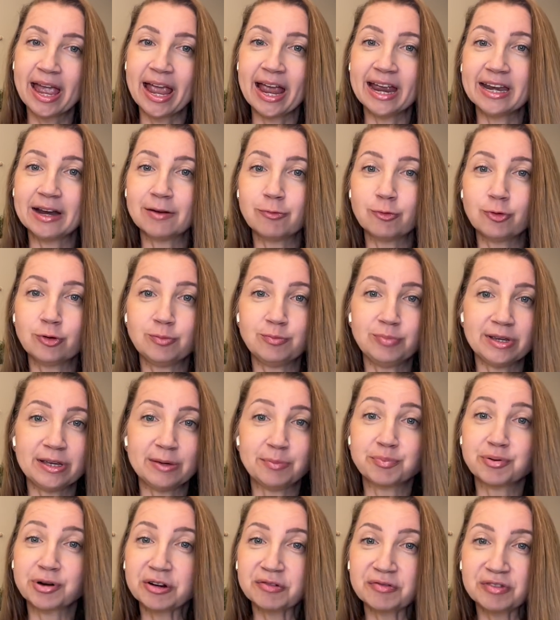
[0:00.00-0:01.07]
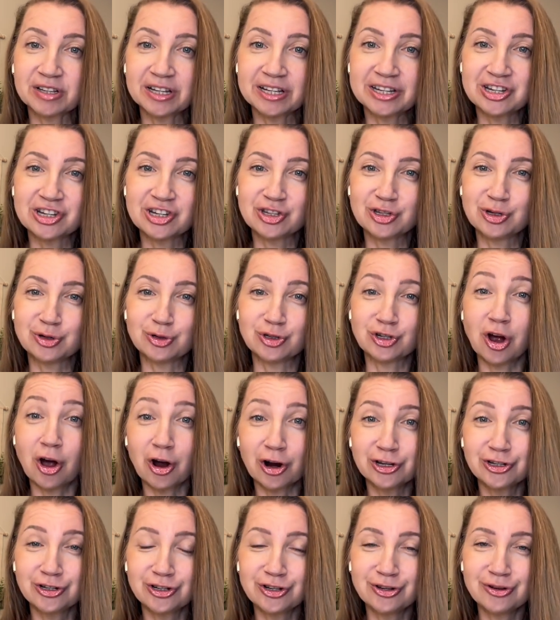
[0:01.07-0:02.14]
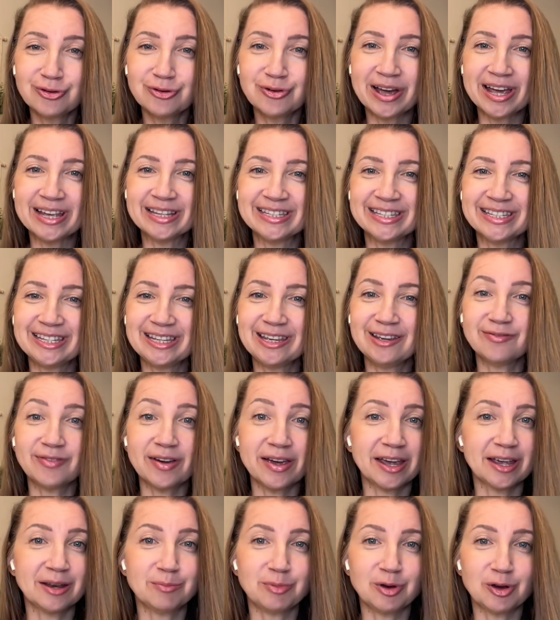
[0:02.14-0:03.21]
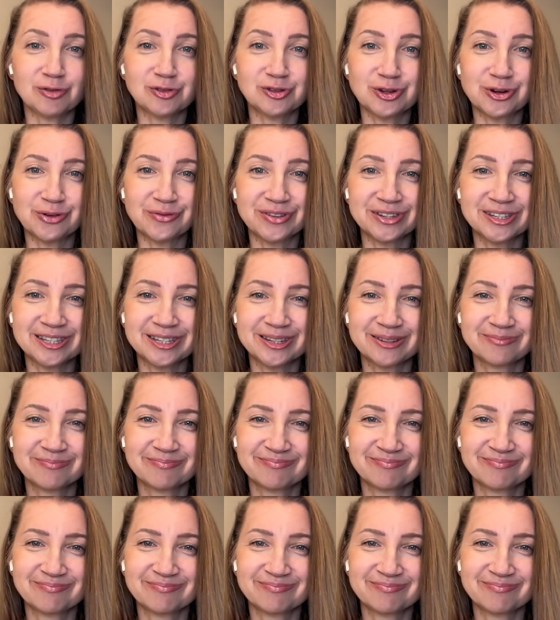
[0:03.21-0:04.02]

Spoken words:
and I would be privileged to talk to you and see if I can be of service.